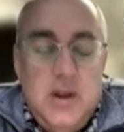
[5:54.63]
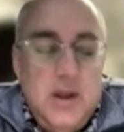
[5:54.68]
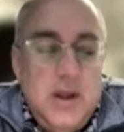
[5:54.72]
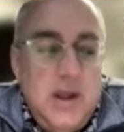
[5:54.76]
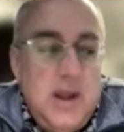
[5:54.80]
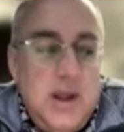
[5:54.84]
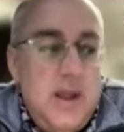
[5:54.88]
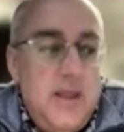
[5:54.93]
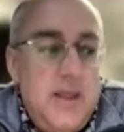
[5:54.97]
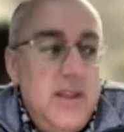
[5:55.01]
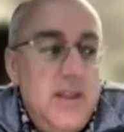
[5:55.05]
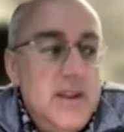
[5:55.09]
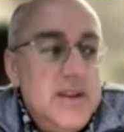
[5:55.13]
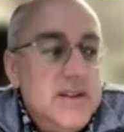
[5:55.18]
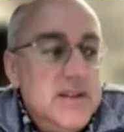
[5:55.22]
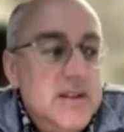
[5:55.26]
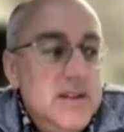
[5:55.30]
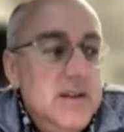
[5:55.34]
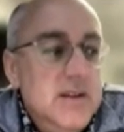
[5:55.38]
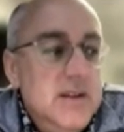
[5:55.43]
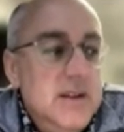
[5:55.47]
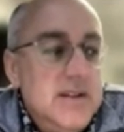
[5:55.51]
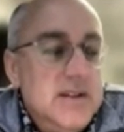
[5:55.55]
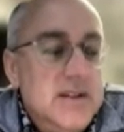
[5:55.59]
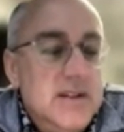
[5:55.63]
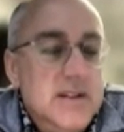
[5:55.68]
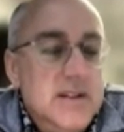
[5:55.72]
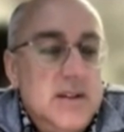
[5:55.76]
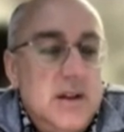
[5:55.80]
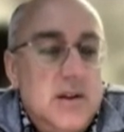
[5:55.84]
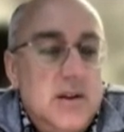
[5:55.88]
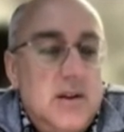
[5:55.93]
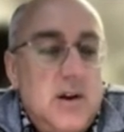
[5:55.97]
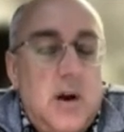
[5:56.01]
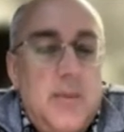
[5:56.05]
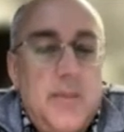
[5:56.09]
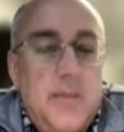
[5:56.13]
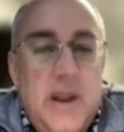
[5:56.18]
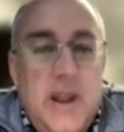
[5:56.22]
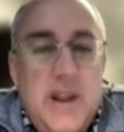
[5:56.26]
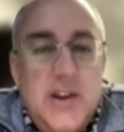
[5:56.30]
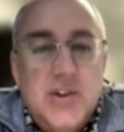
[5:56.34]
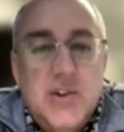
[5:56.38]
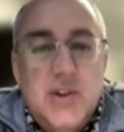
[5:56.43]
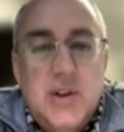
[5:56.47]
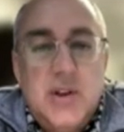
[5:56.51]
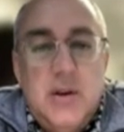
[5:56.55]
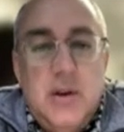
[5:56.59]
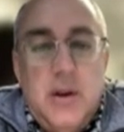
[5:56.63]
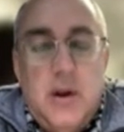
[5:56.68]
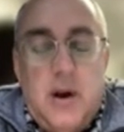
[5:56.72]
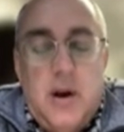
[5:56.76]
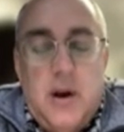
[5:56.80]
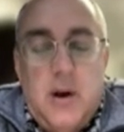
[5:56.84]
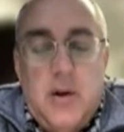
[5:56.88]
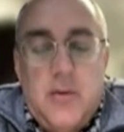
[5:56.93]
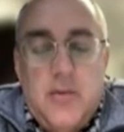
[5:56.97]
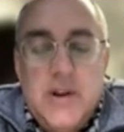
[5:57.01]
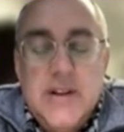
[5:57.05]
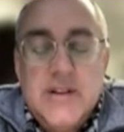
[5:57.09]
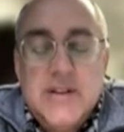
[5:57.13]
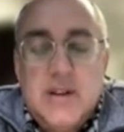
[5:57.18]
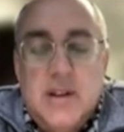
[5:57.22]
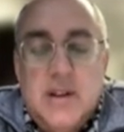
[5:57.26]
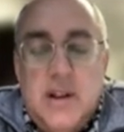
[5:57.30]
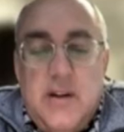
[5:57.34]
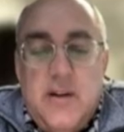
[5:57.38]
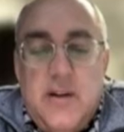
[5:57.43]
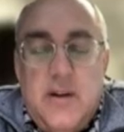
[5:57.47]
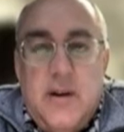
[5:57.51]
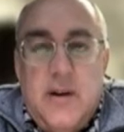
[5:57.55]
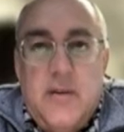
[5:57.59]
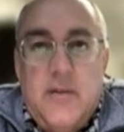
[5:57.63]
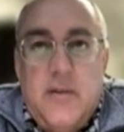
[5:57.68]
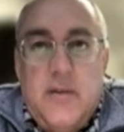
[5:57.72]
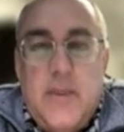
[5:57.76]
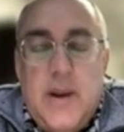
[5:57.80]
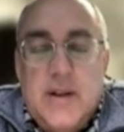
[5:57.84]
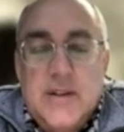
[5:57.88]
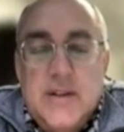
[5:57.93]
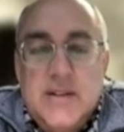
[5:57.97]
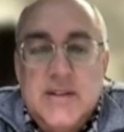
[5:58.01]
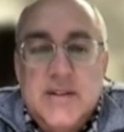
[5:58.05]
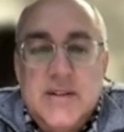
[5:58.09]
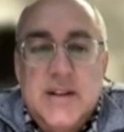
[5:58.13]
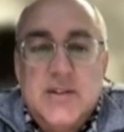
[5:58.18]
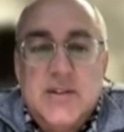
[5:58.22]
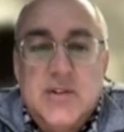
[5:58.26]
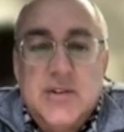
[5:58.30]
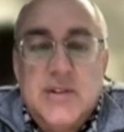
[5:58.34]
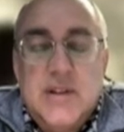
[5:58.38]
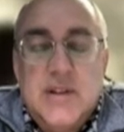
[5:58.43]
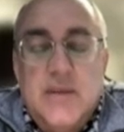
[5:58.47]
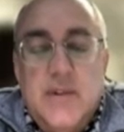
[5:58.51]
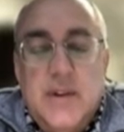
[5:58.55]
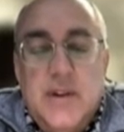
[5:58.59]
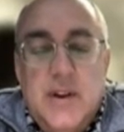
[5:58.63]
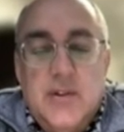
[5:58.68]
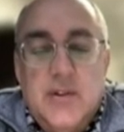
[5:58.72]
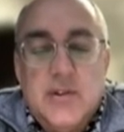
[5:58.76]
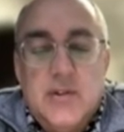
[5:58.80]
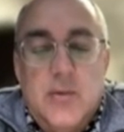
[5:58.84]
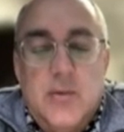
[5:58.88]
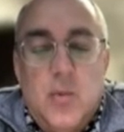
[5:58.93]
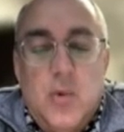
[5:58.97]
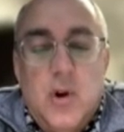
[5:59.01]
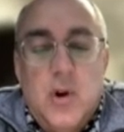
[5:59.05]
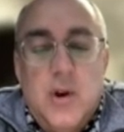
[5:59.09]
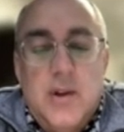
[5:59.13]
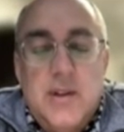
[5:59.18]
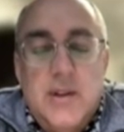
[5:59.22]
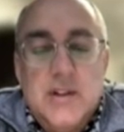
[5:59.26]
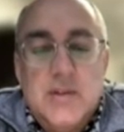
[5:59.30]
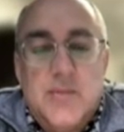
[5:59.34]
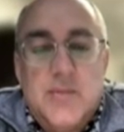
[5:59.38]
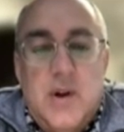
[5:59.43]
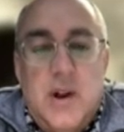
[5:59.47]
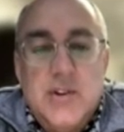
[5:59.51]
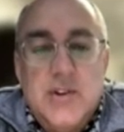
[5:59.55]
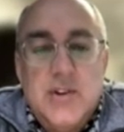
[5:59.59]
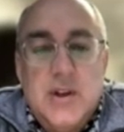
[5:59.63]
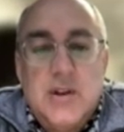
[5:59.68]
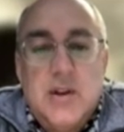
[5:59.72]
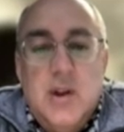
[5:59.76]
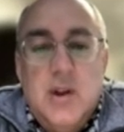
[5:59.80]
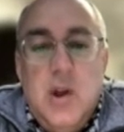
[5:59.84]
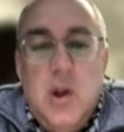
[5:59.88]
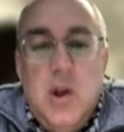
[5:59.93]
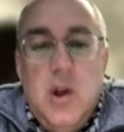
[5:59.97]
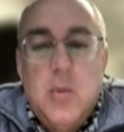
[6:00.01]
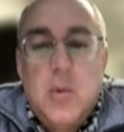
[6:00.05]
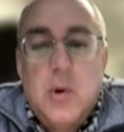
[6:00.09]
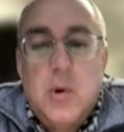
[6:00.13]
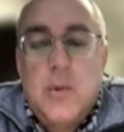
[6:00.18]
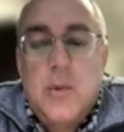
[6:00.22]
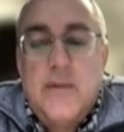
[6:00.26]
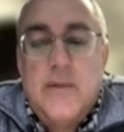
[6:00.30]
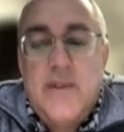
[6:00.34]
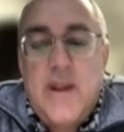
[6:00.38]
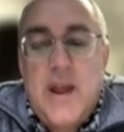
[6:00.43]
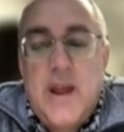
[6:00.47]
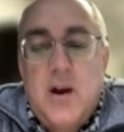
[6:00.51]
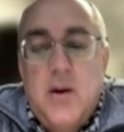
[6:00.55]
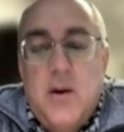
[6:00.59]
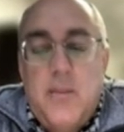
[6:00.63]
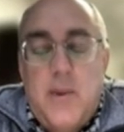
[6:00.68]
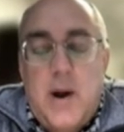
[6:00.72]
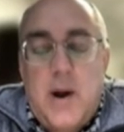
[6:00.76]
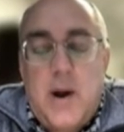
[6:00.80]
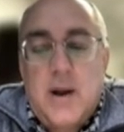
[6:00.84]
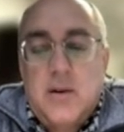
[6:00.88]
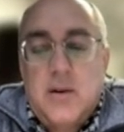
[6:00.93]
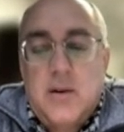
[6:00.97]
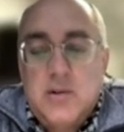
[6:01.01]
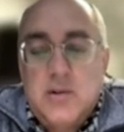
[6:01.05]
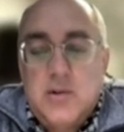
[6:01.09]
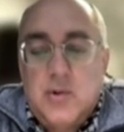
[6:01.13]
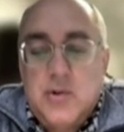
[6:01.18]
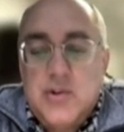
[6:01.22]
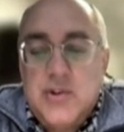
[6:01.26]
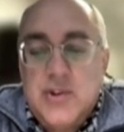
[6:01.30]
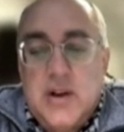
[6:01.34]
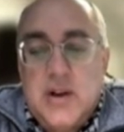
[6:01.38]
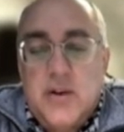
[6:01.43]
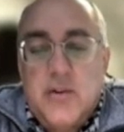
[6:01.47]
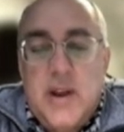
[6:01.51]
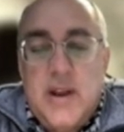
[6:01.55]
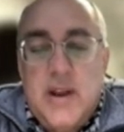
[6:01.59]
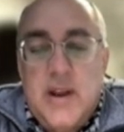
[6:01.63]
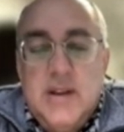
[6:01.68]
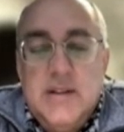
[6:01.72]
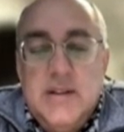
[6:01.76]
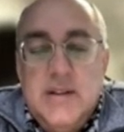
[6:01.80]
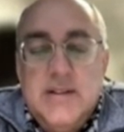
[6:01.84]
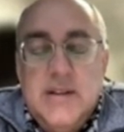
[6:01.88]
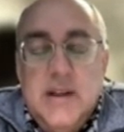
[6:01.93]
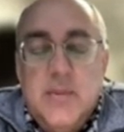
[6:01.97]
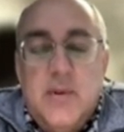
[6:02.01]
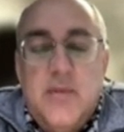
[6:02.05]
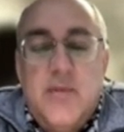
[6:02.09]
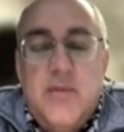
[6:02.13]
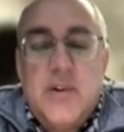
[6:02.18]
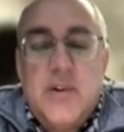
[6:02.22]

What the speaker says: And this is a culmination recently of about 6 or 7 years of work on this project, where we've now modeled or generated zebrafish